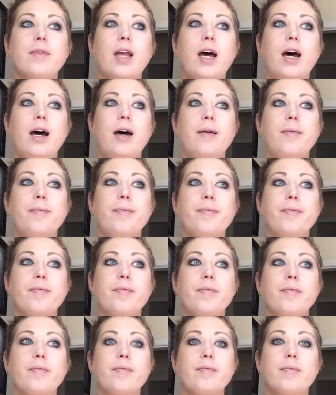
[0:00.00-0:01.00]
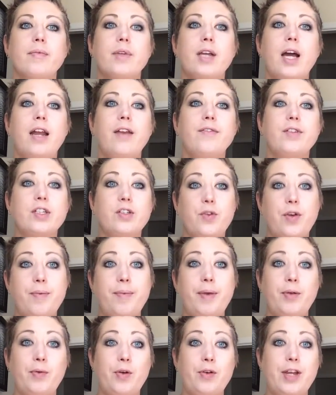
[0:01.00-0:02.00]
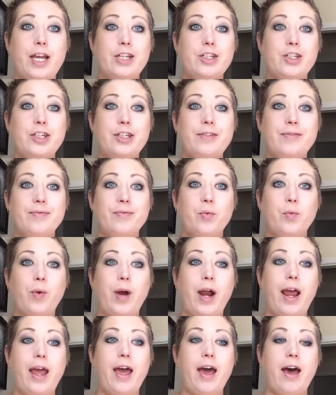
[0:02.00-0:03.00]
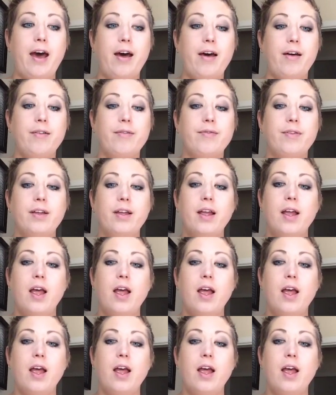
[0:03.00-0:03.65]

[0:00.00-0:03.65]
kind of a screaming rotation where I have